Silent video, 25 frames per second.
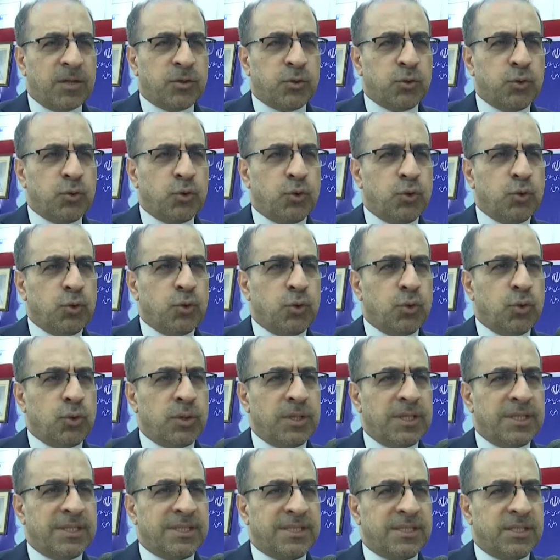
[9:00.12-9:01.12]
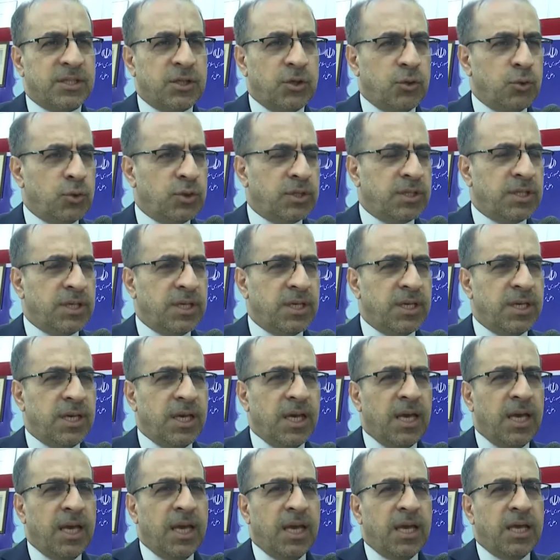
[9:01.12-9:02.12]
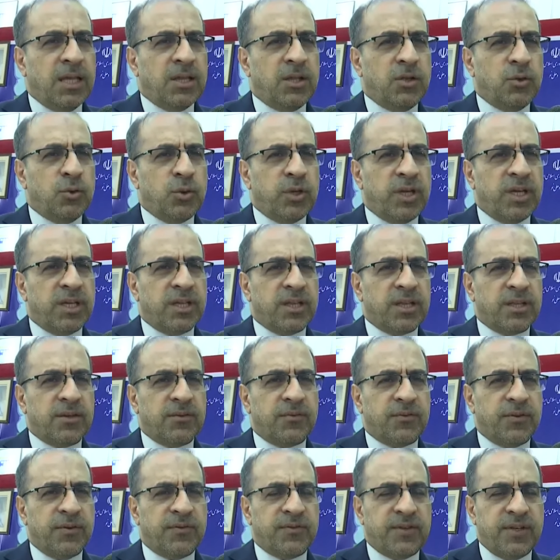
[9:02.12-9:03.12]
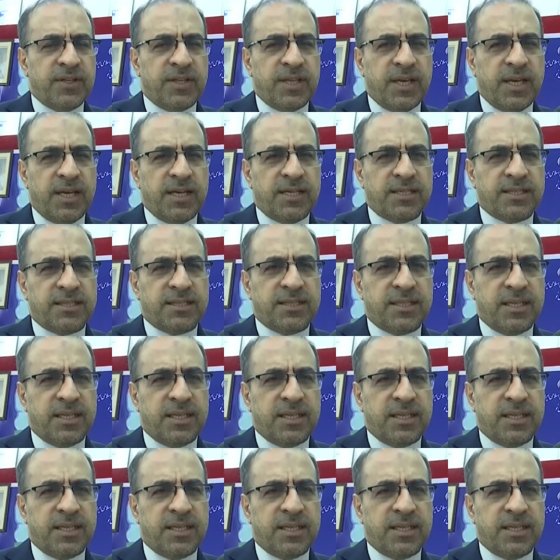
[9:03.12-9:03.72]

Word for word: to do its duty, during fifty days,